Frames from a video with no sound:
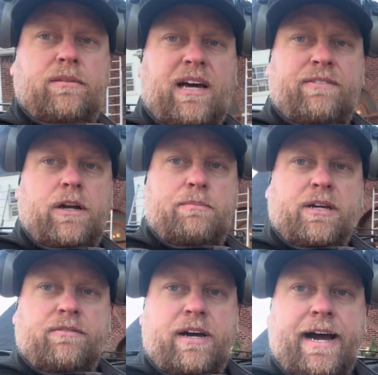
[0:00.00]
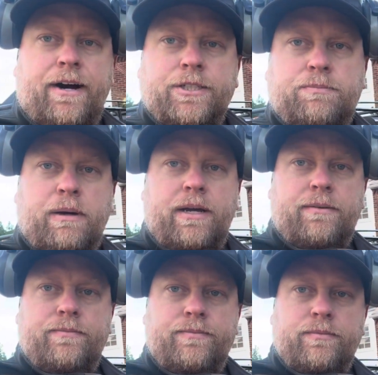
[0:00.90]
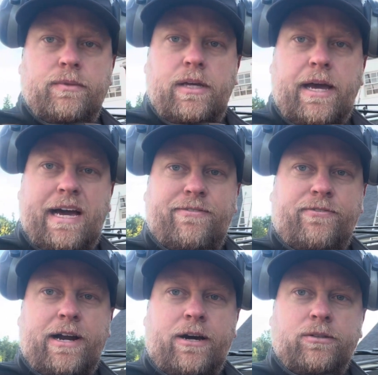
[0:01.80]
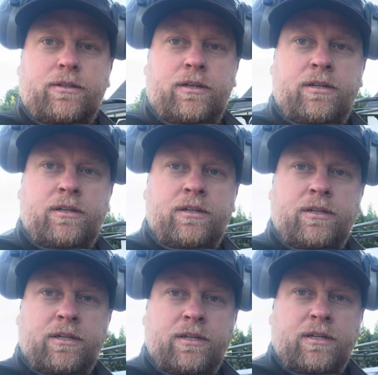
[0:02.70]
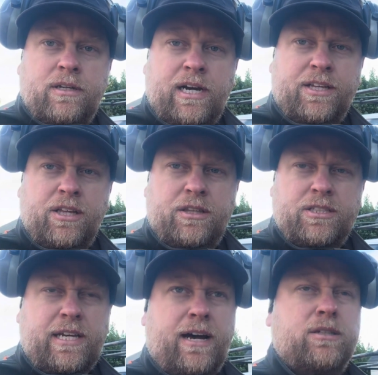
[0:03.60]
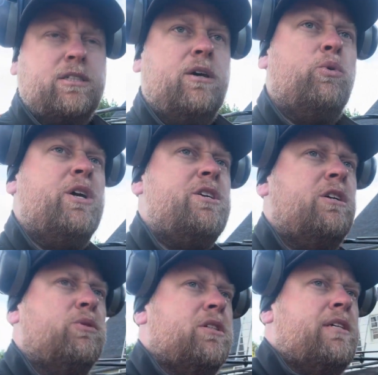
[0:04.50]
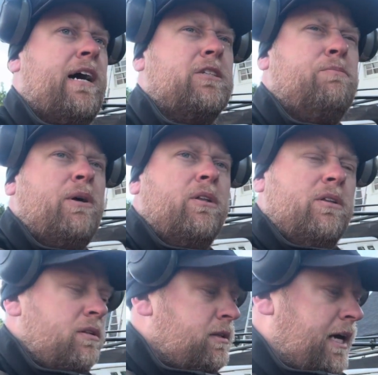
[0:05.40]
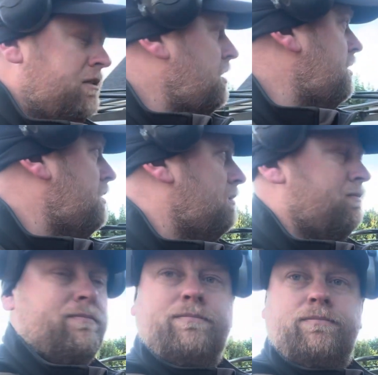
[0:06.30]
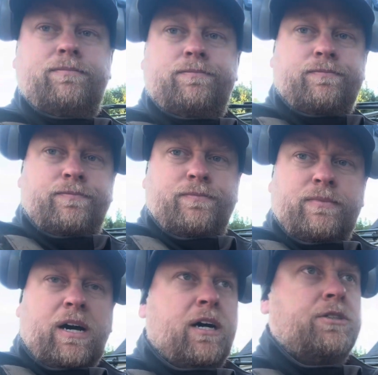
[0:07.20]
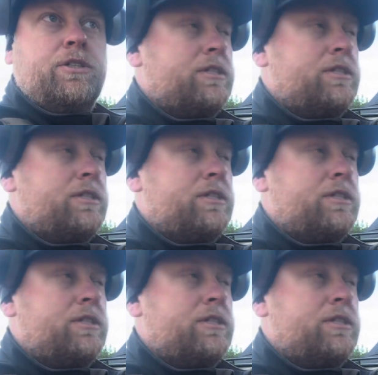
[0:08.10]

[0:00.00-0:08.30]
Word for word: not very big of a house, but half round. I think this house, what year was this house built? nineteen hundreds,